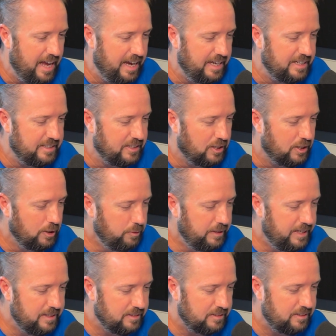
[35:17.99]
and Louis
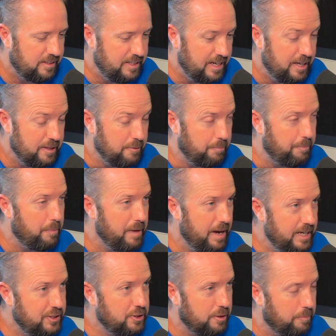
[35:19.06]
gets to the other
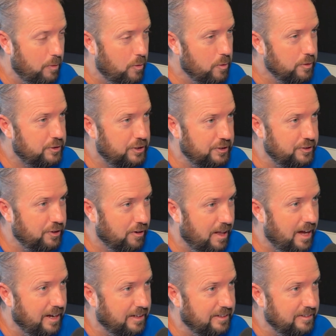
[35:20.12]
edge of the porch, and you're
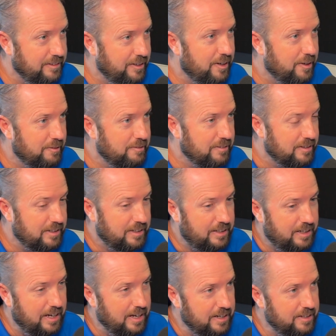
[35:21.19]
like, you know,
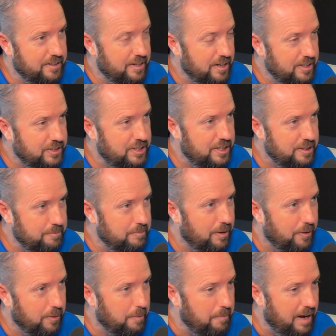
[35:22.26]
kind of nudging him
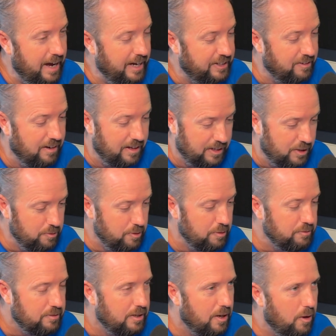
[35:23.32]
on the back. You're like, go on.